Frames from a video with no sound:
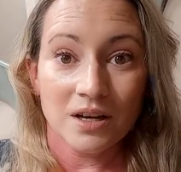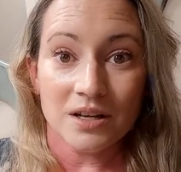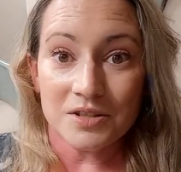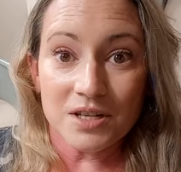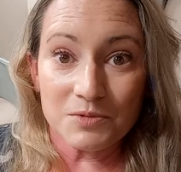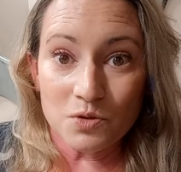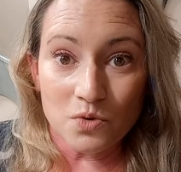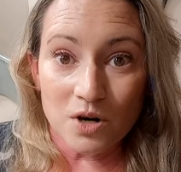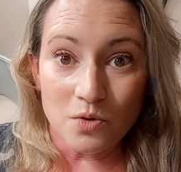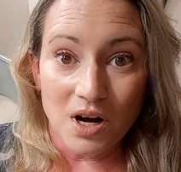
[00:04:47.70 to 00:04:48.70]
It seems to
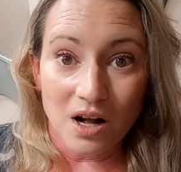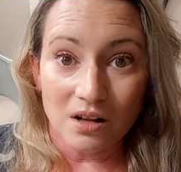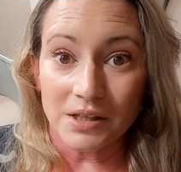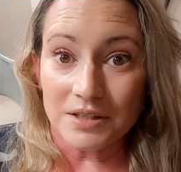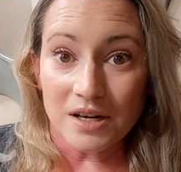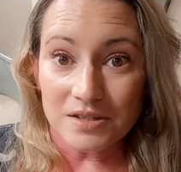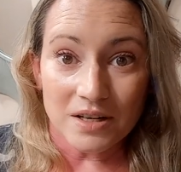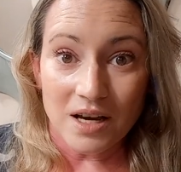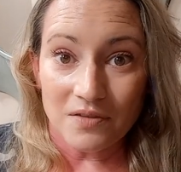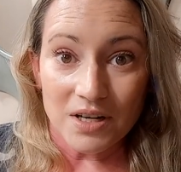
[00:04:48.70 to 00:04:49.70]
work well. It doesn't
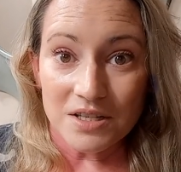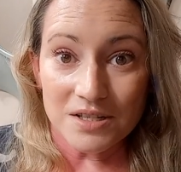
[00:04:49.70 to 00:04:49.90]
have any